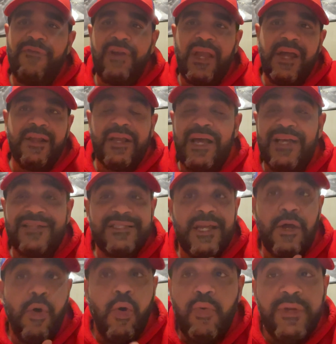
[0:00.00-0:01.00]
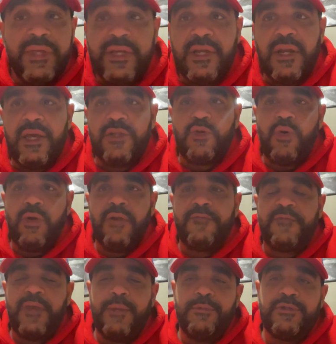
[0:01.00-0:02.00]
a lot of guys that only collect Hall of
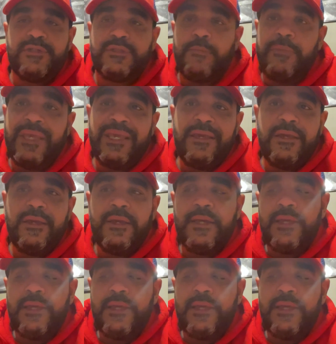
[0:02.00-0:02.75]
Famers. Me,